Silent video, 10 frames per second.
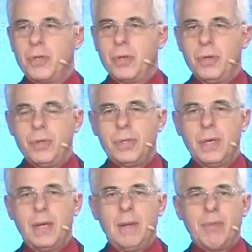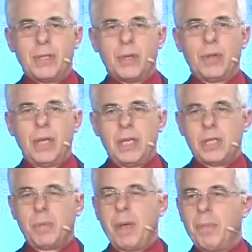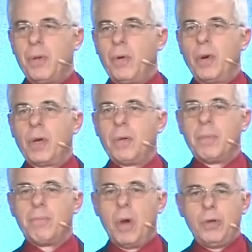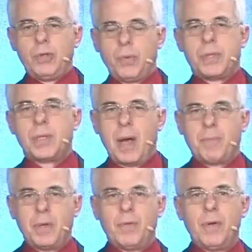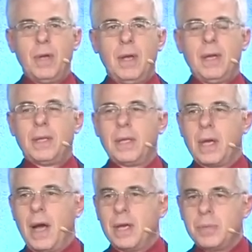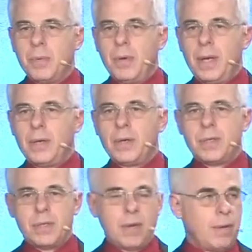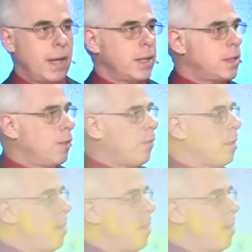Jews. And so these are the people who are going to be most receptive to the gospel, and you can see, like I said, from